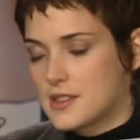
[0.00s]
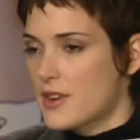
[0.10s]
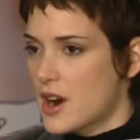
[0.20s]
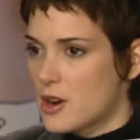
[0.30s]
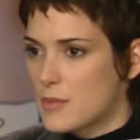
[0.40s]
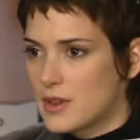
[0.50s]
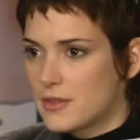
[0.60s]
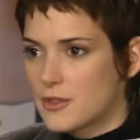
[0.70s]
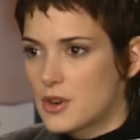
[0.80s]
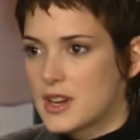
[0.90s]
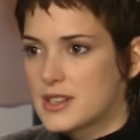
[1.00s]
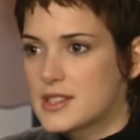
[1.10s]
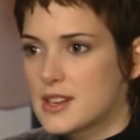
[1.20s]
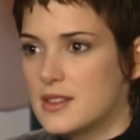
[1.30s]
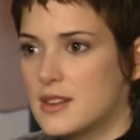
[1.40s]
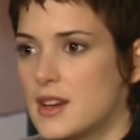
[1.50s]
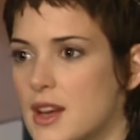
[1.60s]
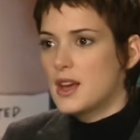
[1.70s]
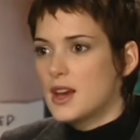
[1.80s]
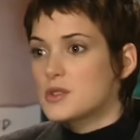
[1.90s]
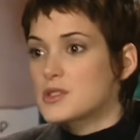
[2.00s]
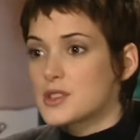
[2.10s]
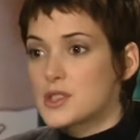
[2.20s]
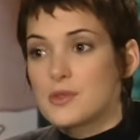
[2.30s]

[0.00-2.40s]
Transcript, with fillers: In recent years, she has experienced a